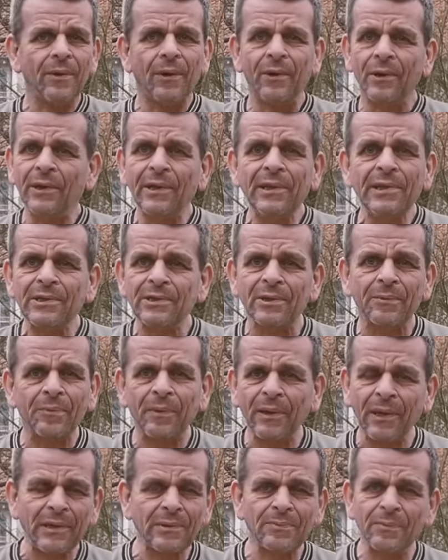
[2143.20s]
at least some
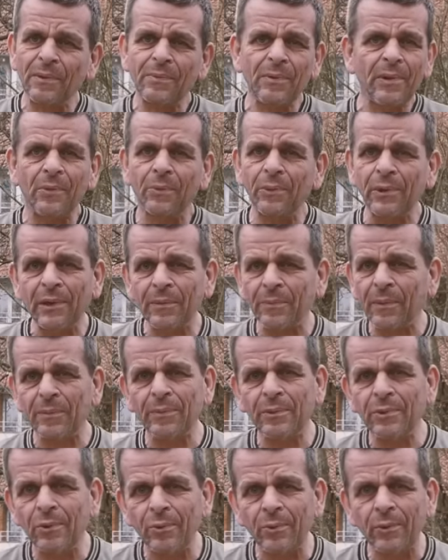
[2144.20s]
days, maybe a week,
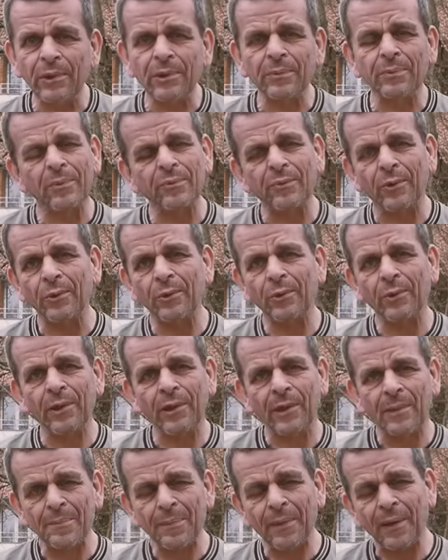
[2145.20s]
maybe two weeks before you
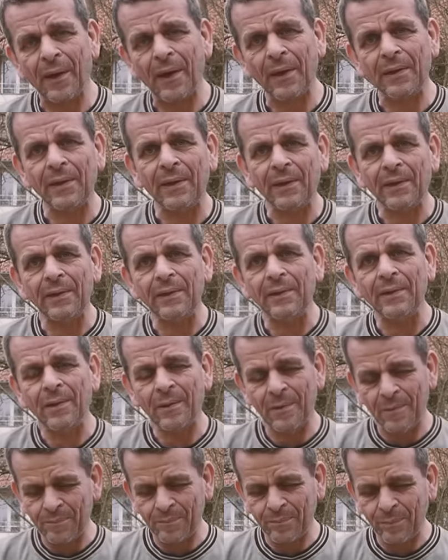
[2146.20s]
can apply any
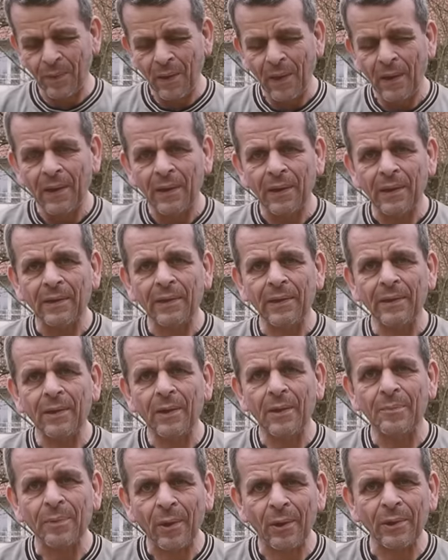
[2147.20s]
um, any
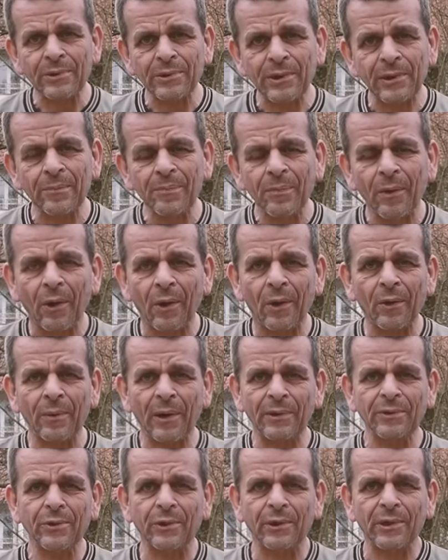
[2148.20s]
uh, polishing.
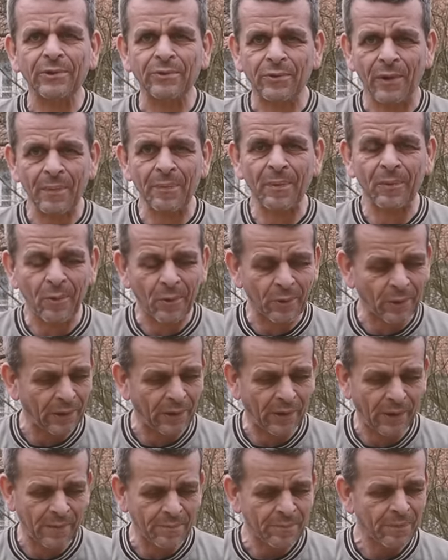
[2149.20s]
Otherwise, you're going to trap the water
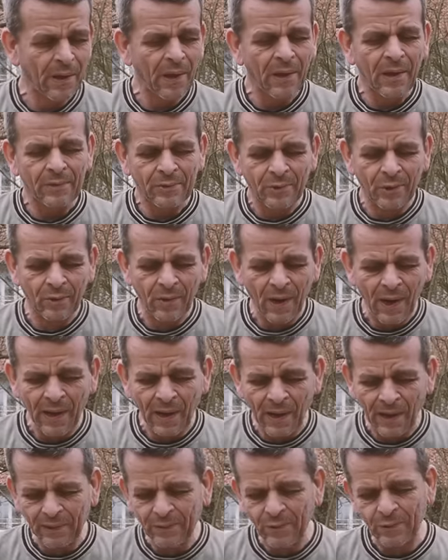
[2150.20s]
in there. So I
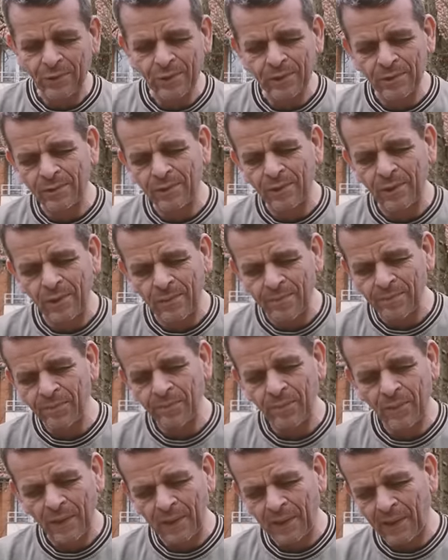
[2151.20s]
like to just um,
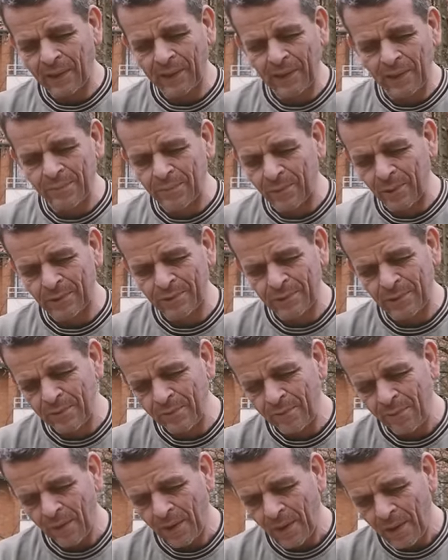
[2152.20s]
lightly brush
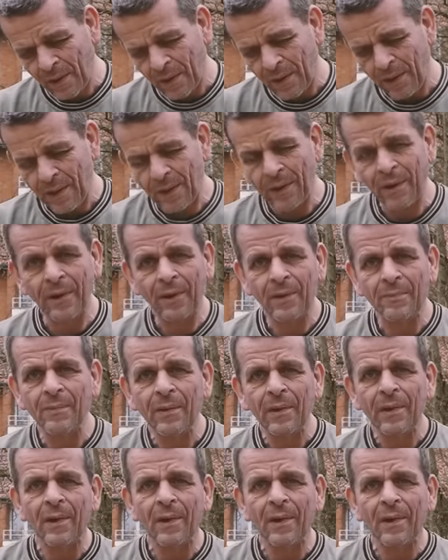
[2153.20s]
them. Uh,